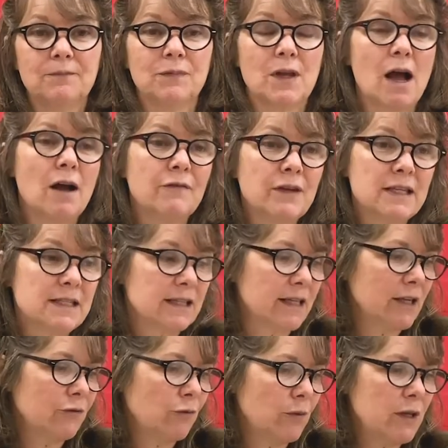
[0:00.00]
Obviously,
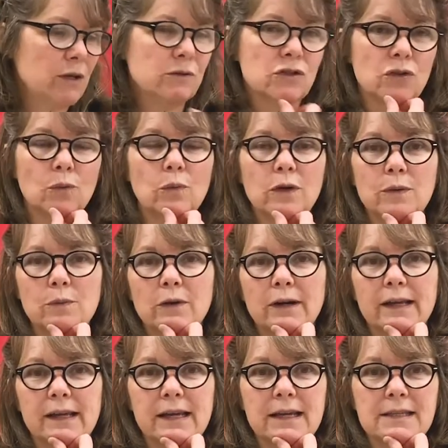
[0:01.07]
if we use the
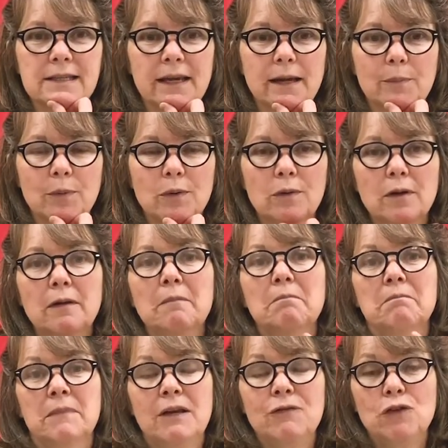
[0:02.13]
woodworking example,
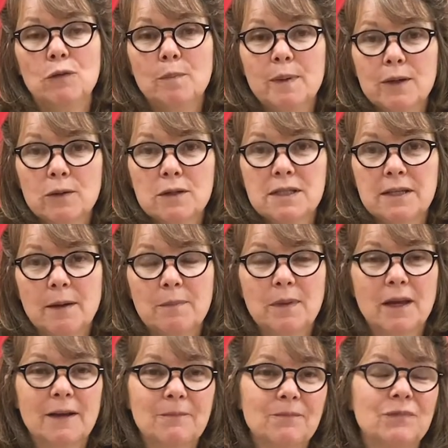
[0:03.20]
if you build
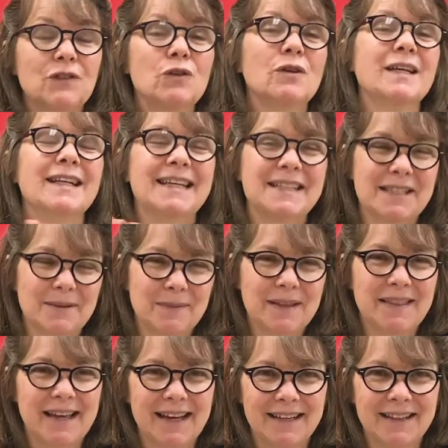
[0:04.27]
something, you can exhibit
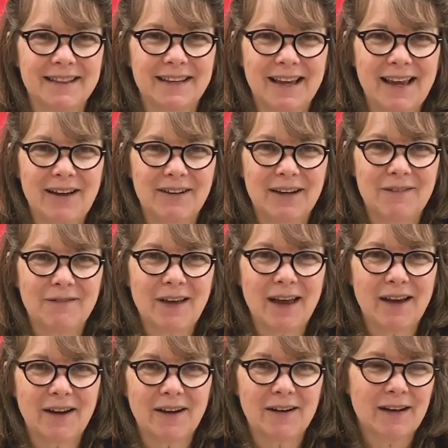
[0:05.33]
that at the county
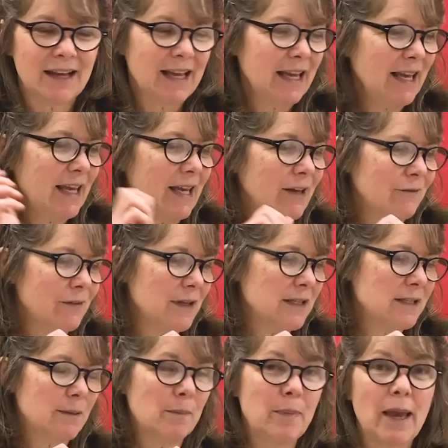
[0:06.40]
fair. If it's
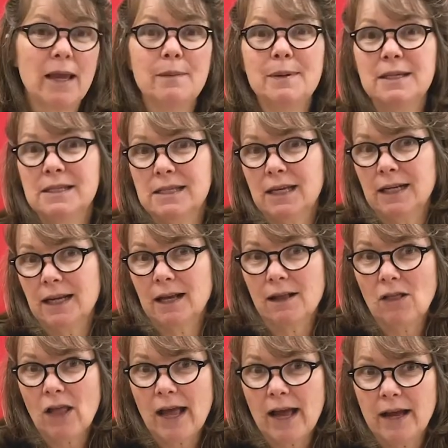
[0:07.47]
a babysitting
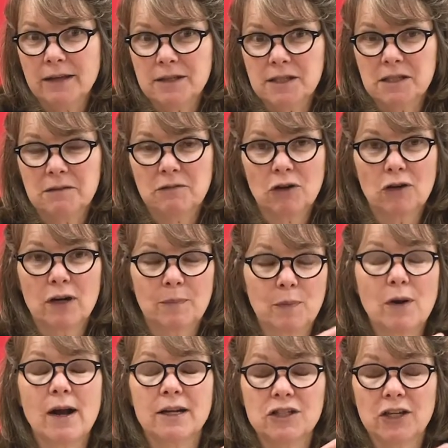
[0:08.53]
class or a
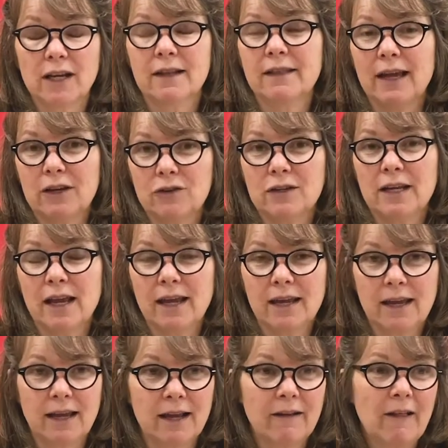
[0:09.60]
project that you're
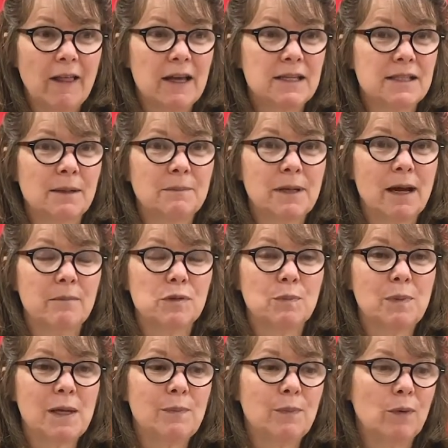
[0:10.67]
taking, sometimes
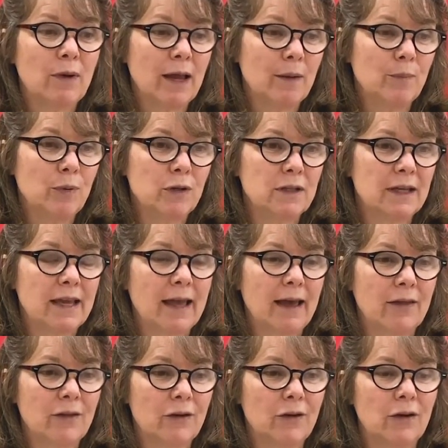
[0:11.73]
people can put
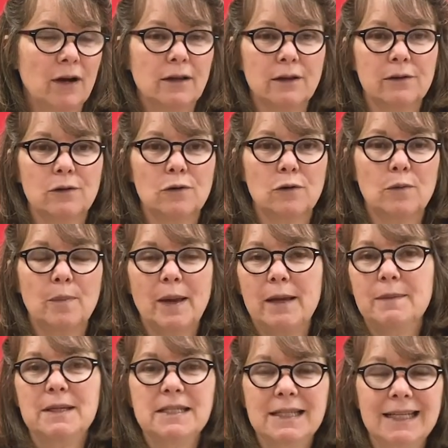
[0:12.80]
together a little
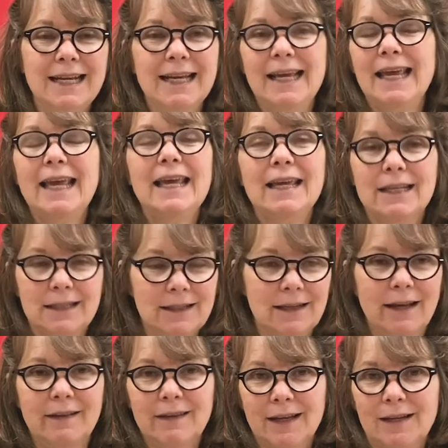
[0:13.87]
babysitting kit
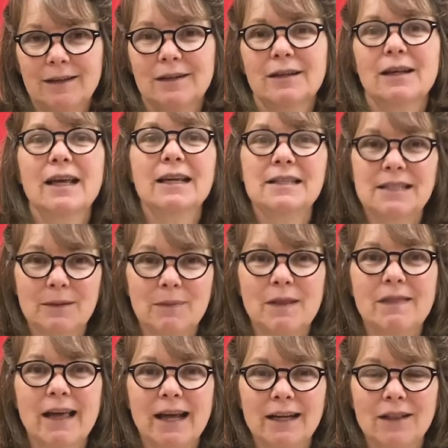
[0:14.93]
and then exhibit
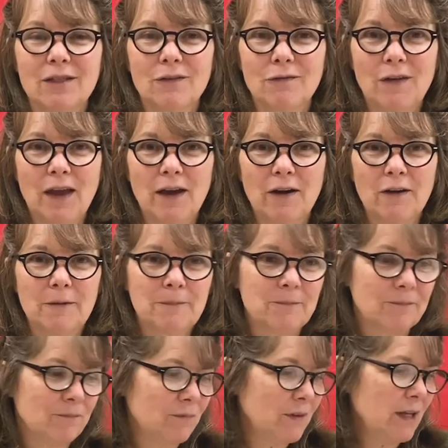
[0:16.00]
that at the fair.
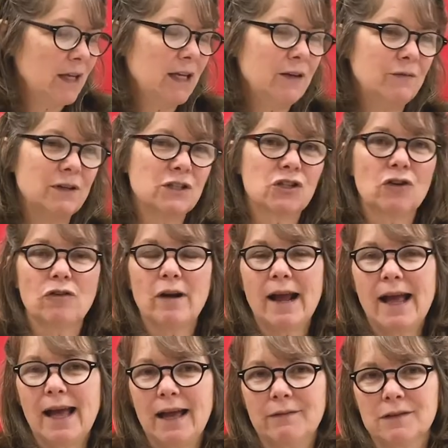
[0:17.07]
If it's
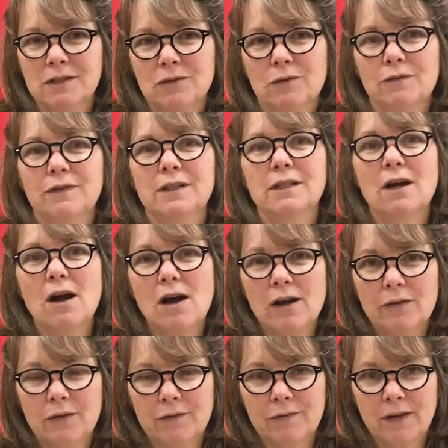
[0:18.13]
crafts or
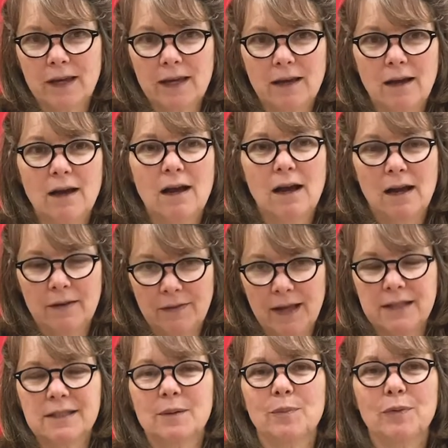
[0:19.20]
photography,
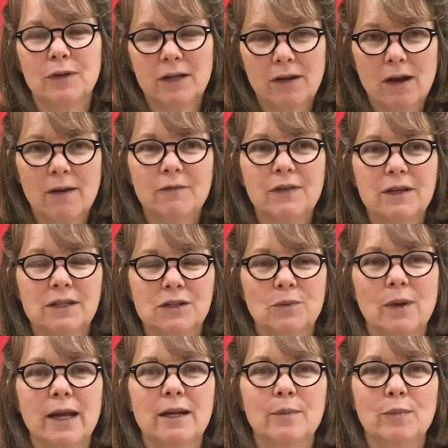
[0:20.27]
that's a pretty obvious
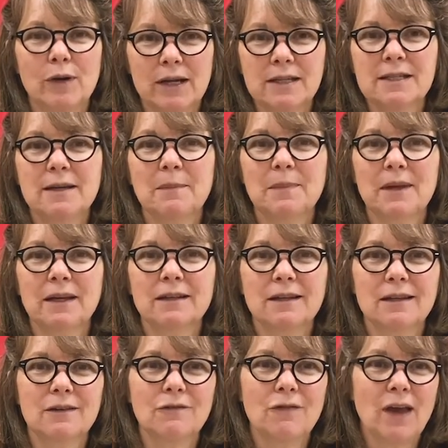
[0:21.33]
way to bring something to
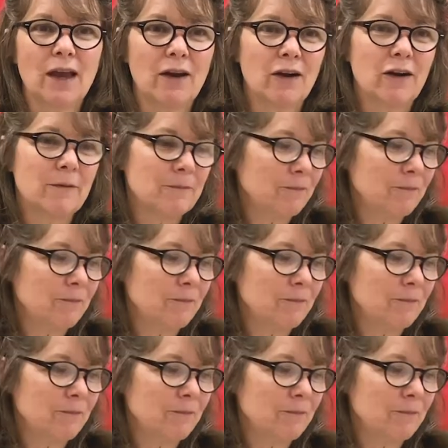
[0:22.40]
the fair.